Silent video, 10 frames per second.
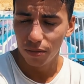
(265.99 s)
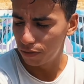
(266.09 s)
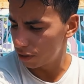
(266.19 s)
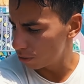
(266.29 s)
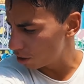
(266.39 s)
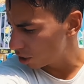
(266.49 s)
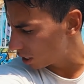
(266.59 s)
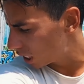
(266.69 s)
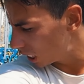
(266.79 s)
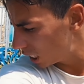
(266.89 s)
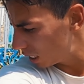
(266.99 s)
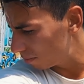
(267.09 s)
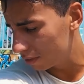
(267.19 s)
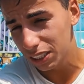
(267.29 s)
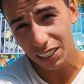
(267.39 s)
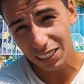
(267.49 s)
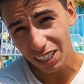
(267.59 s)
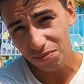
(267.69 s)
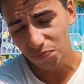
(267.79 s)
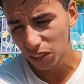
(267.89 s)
with coach um, Cesar.